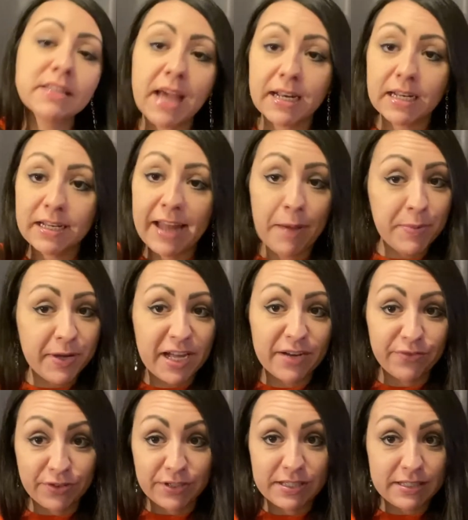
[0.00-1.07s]
I did not pick up
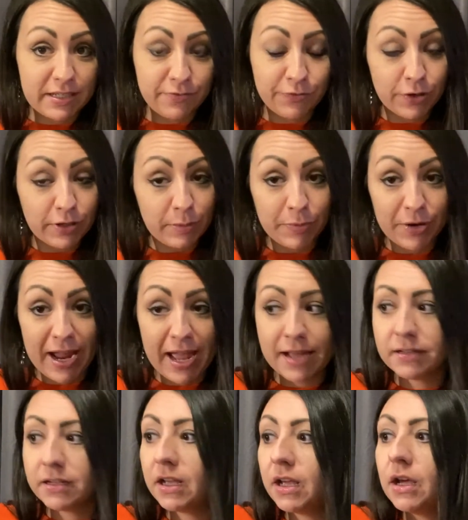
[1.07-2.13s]
for the
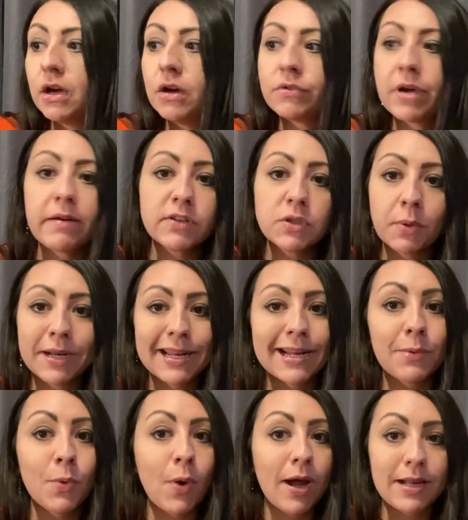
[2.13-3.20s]
brand. Forever
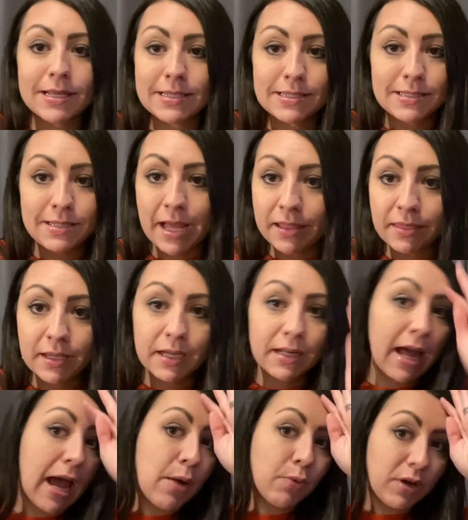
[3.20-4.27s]
21 is nothing.
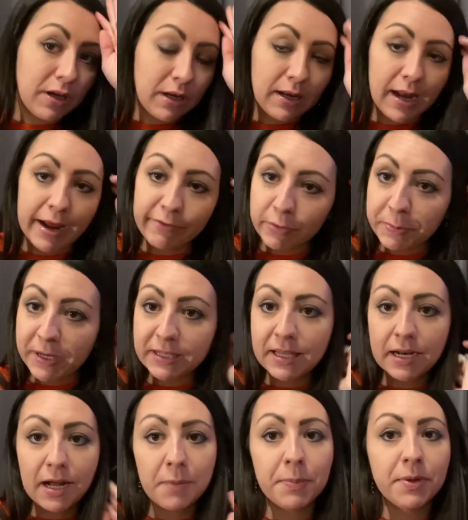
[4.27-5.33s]
I would never pick
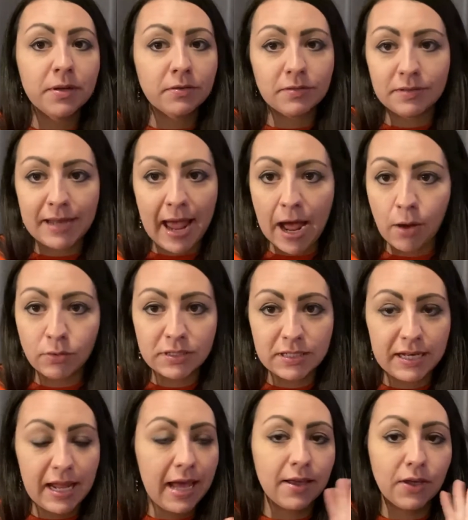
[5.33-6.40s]
that up now,
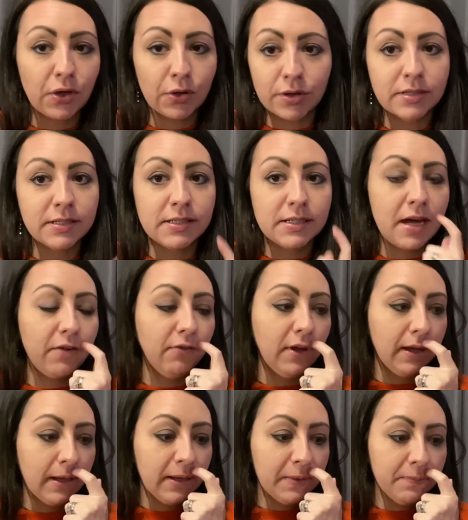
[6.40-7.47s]
today, current stuff.
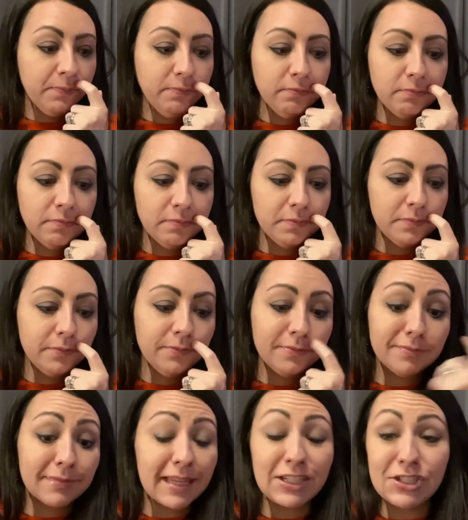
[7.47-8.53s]

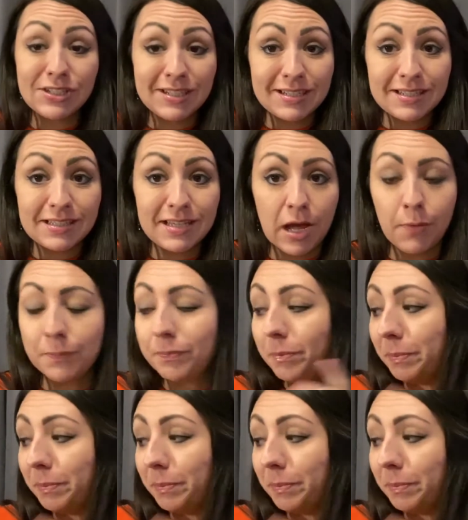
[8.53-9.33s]
It just doesn't sell.